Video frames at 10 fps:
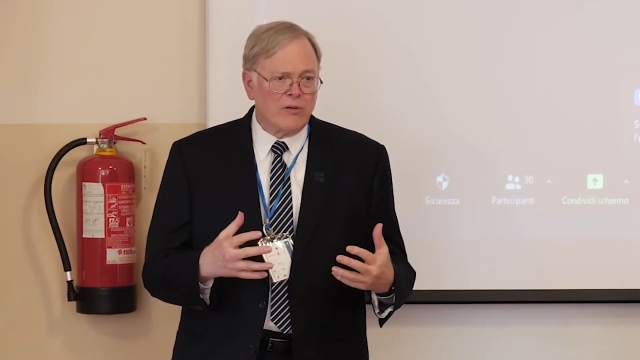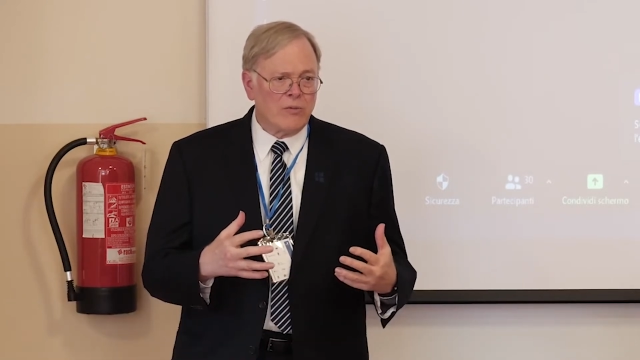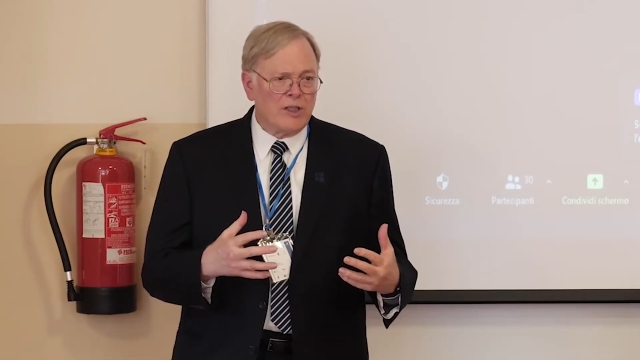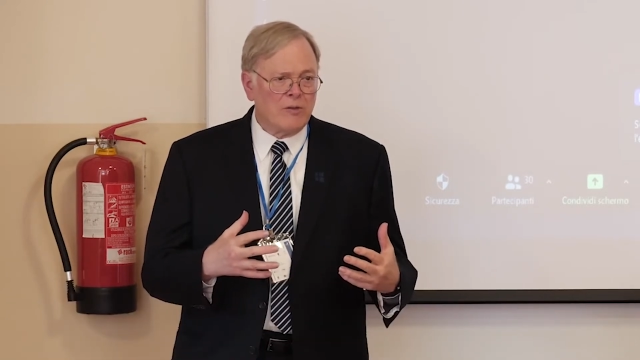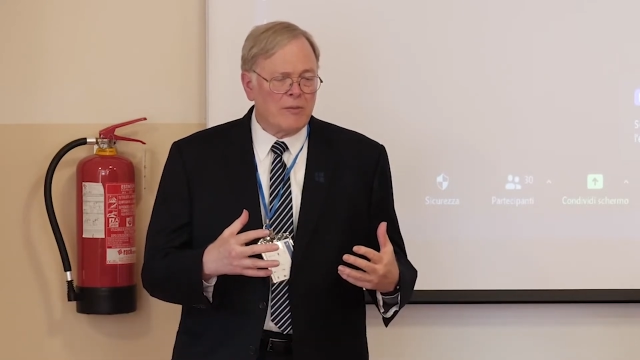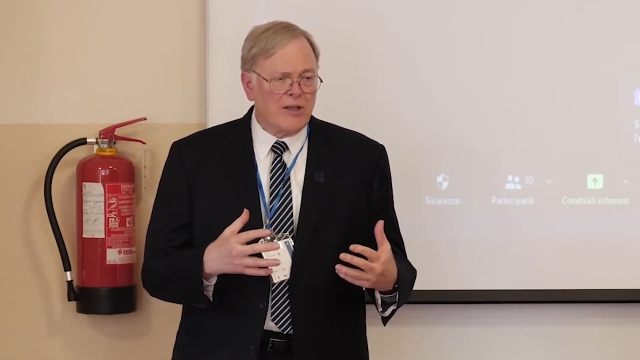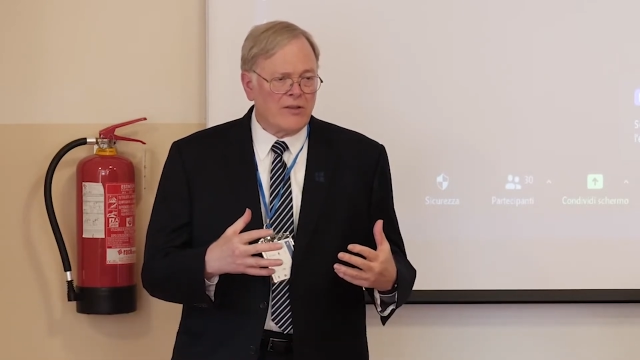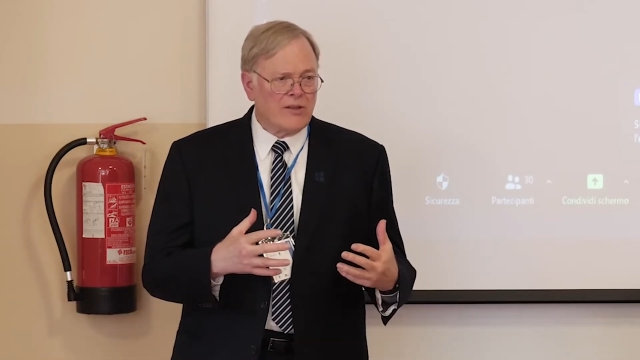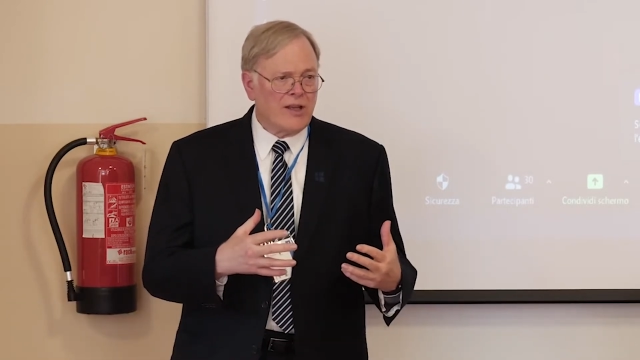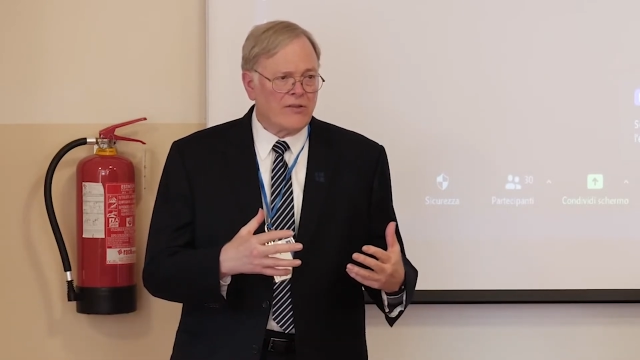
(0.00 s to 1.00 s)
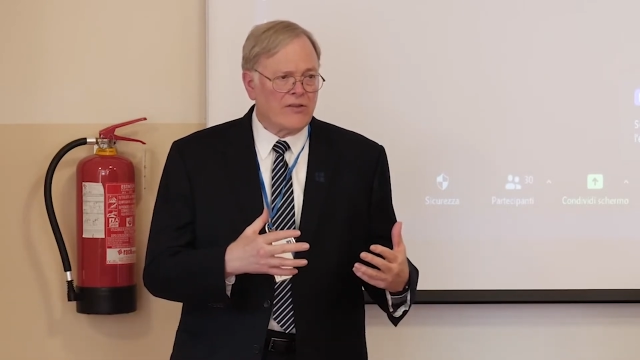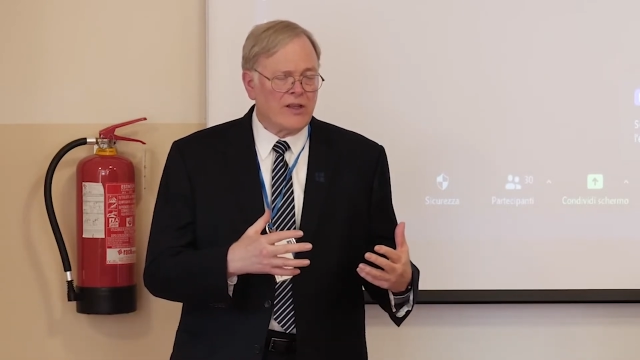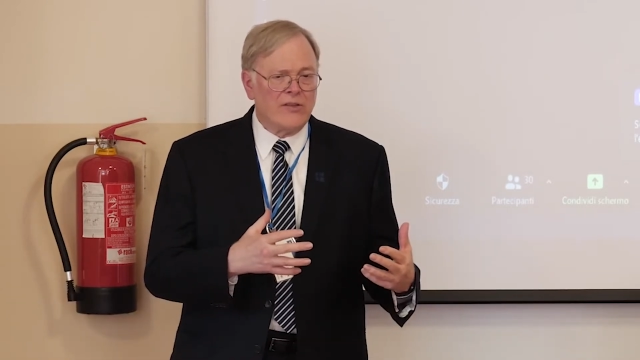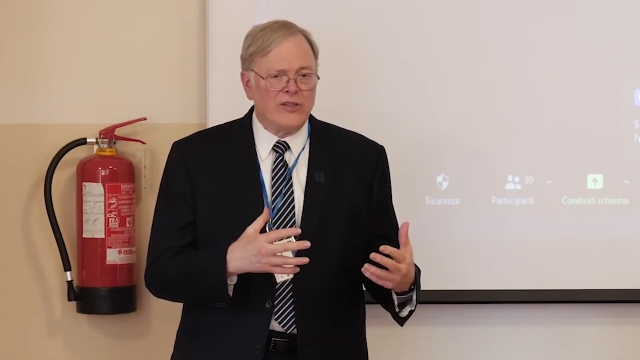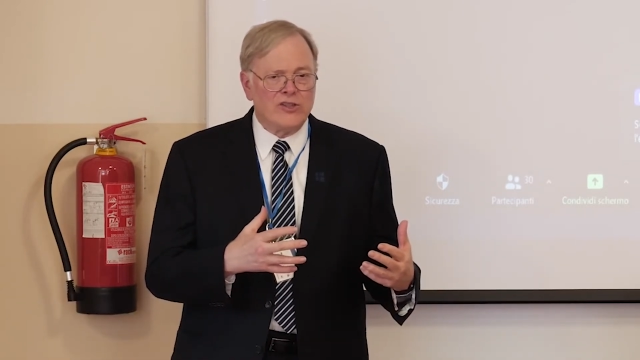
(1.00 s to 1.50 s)
that really make
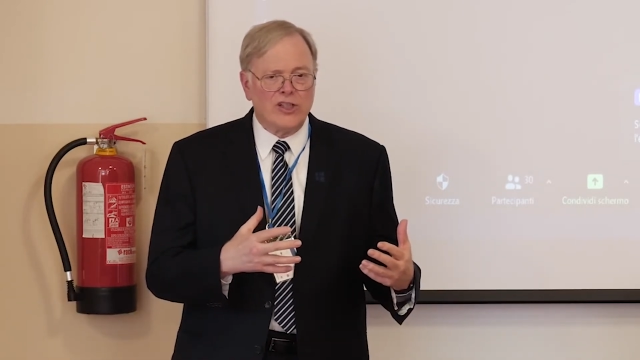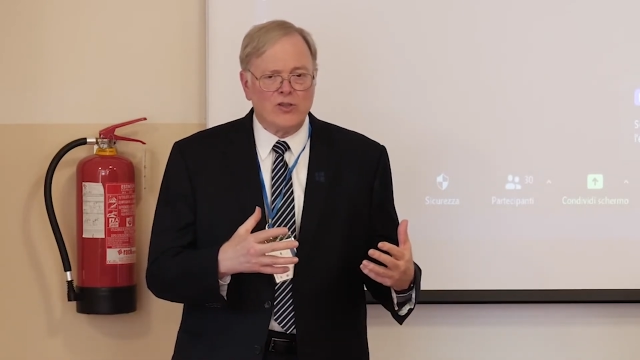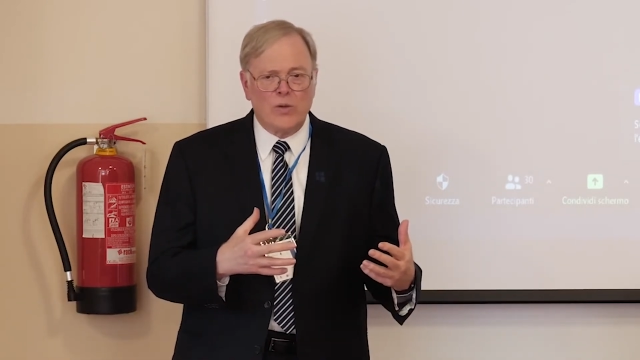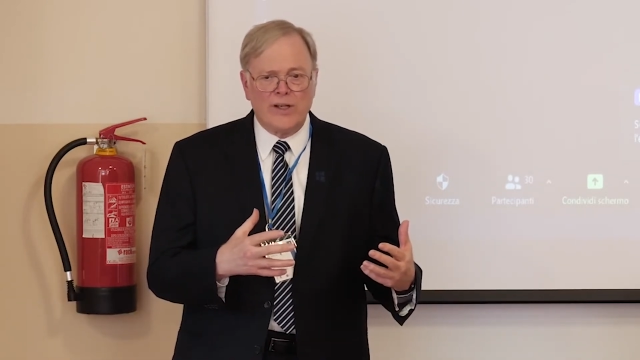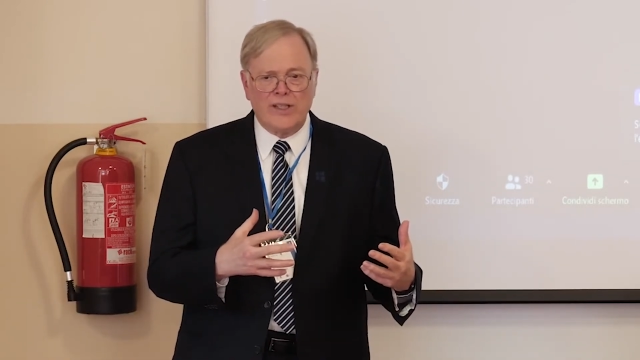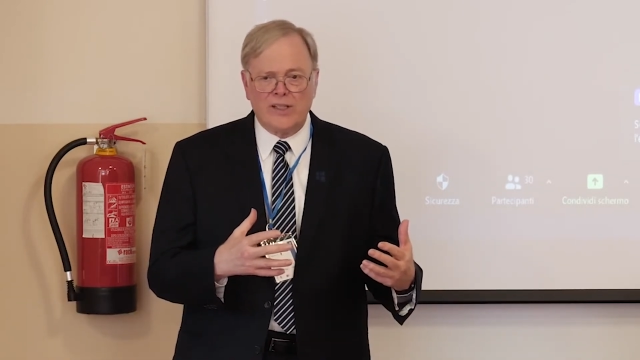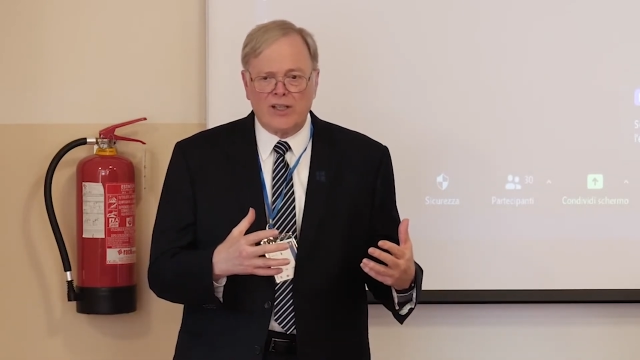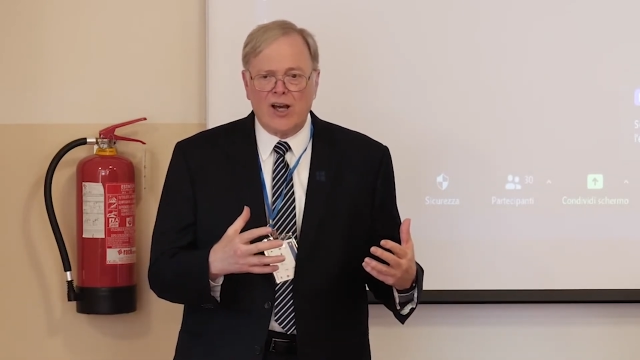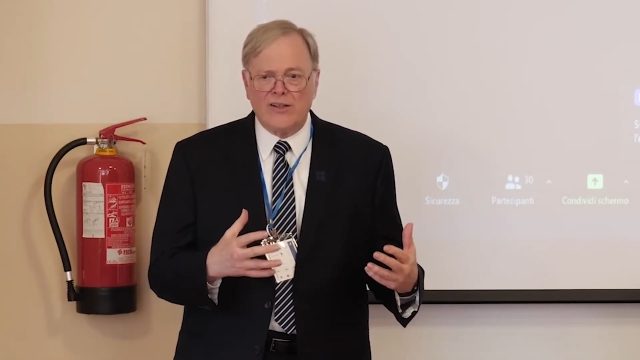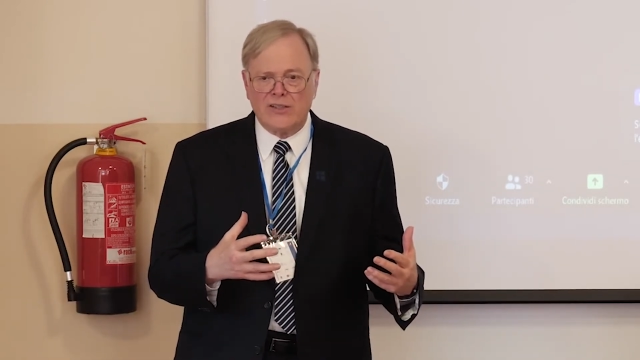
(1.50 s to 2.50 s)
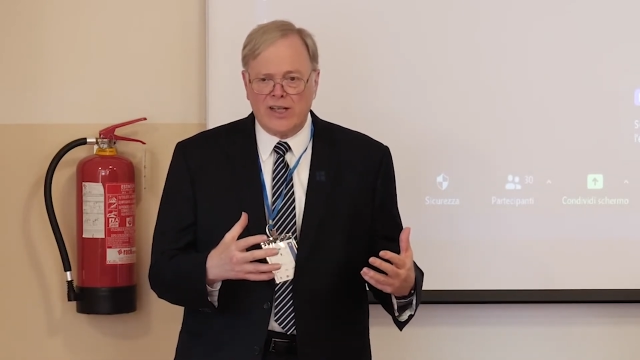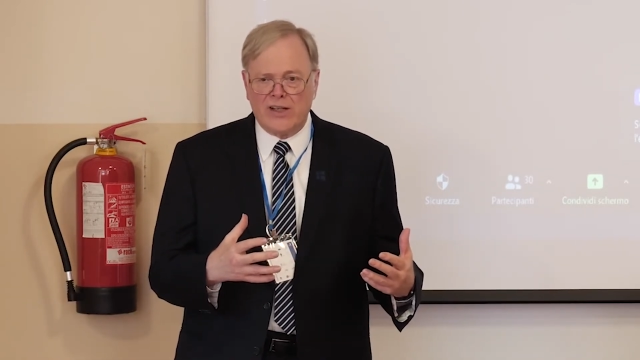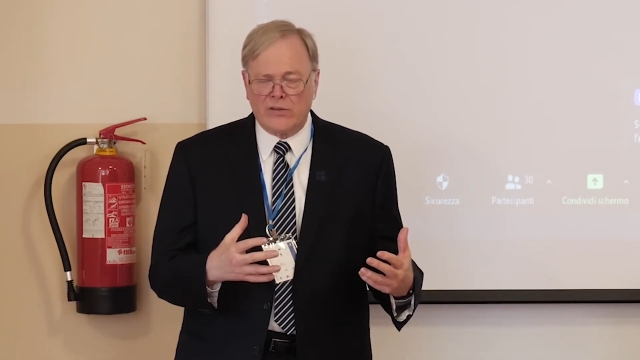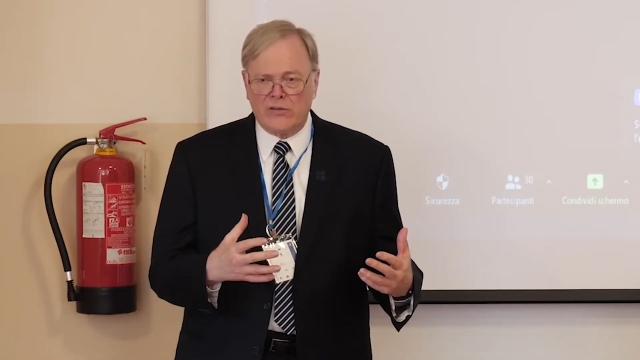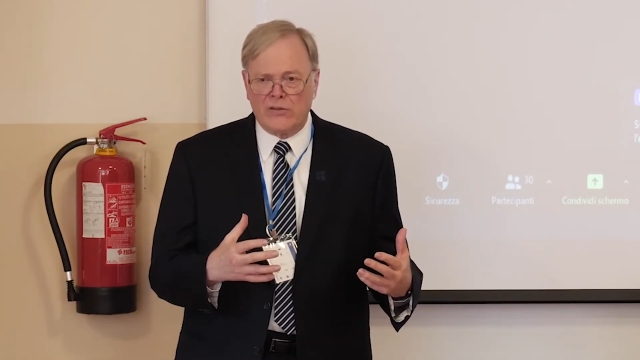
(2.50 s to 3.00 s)
sense in the G20
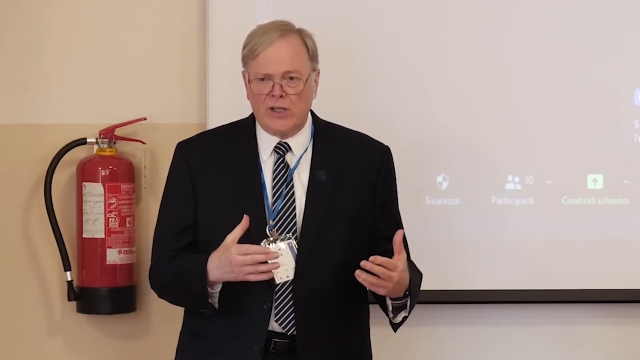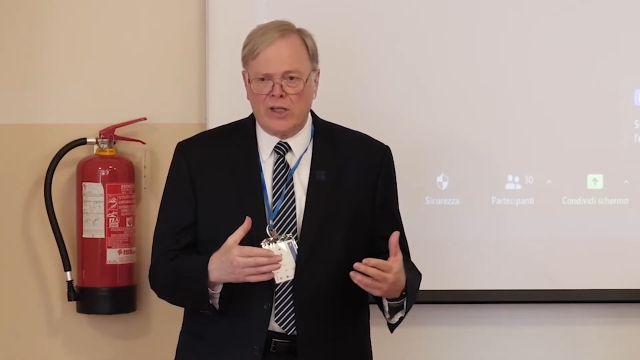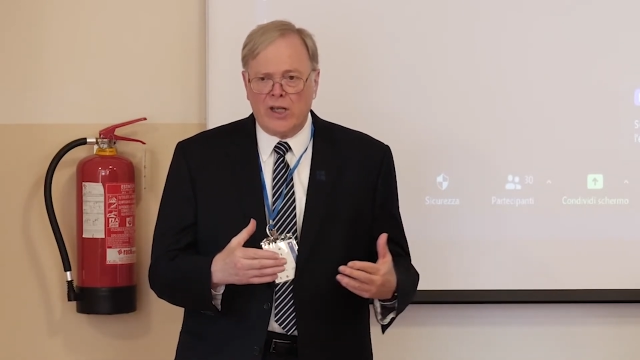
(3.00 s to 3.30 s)
context.